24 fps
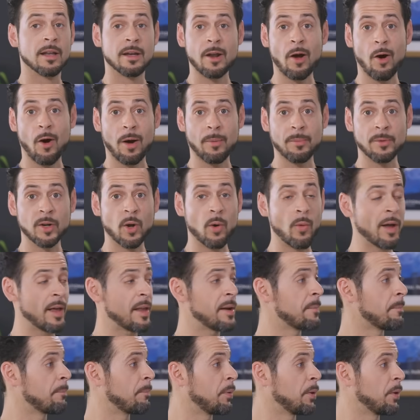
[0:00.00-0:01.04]
Now I'm gonna go ahead
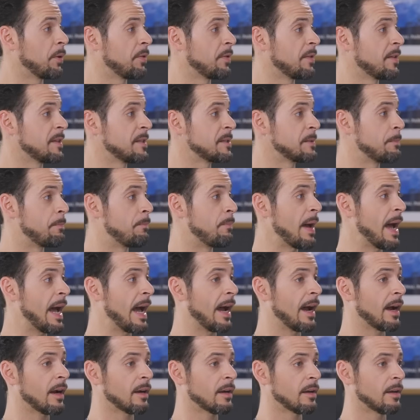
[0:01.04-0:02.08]
and put these
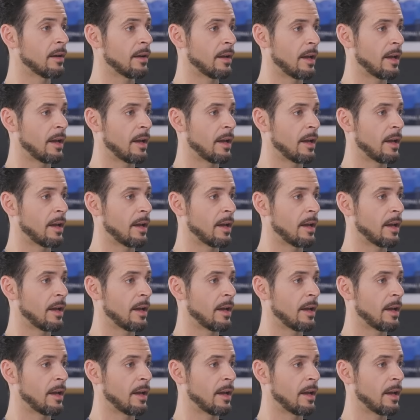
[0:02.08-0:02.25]
back.